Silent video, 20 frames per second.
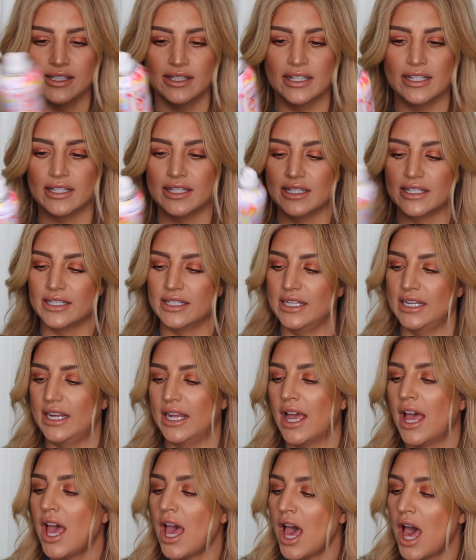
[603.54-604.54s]
This is
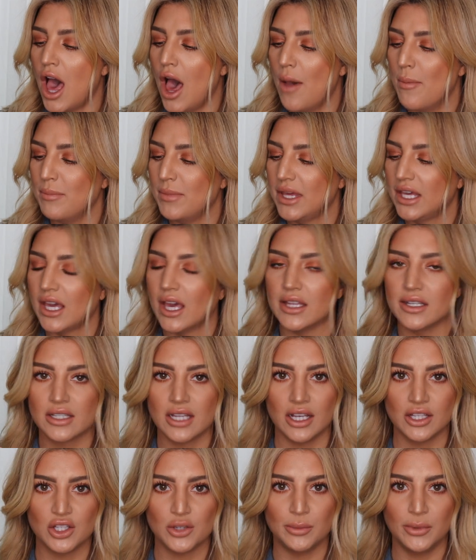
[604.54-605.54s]
the Amika
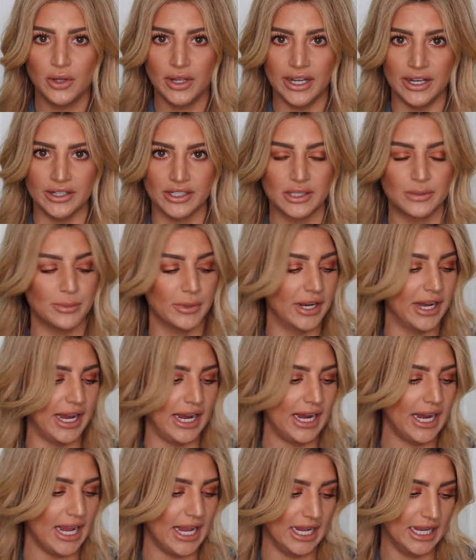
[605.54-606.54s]
Touchable
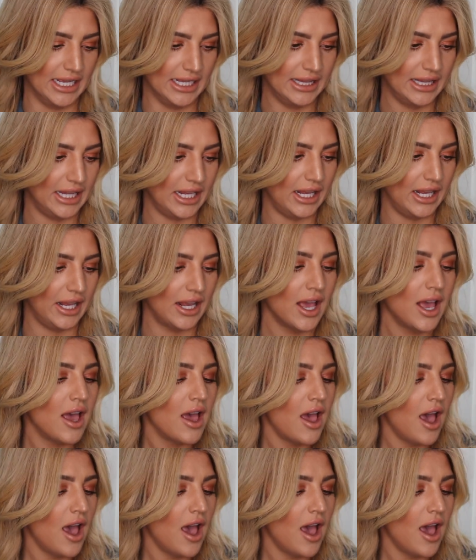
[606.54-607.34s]
Hairspray and the